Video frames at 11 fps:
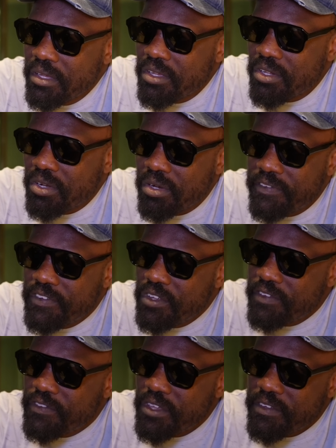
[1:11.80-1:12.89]
if
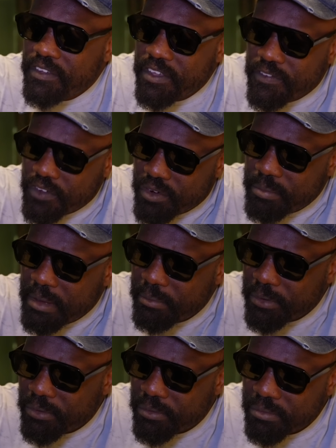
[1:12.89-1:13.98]
you
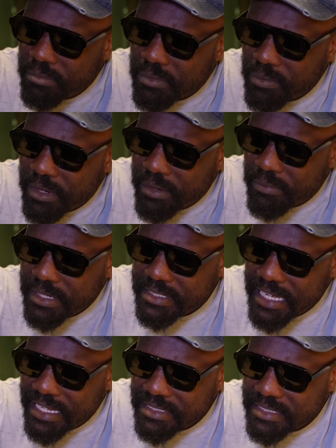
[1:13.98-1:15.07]
remember what
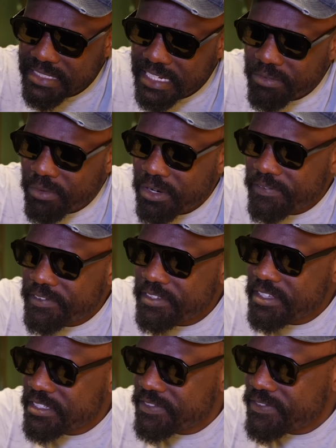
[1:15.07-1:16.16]
Tyson said in one of his
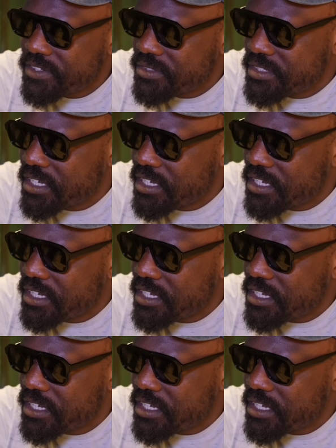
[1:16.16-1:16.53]
interviews,